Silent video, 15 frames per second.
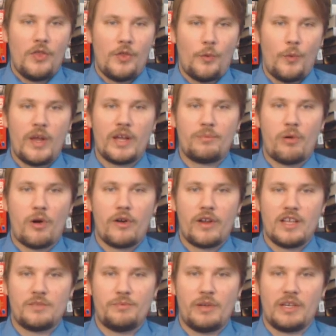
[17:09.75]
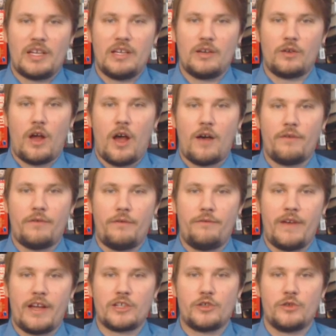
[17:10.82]
"The Whig Party has been killed off
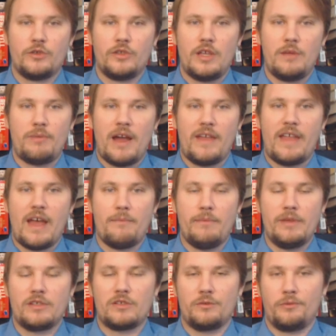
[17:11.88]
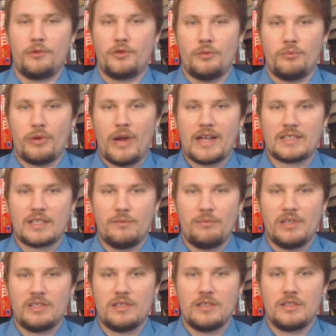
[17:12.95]
effectually by that miserable Nebraska
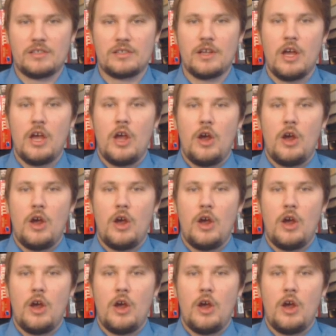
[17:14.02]
business.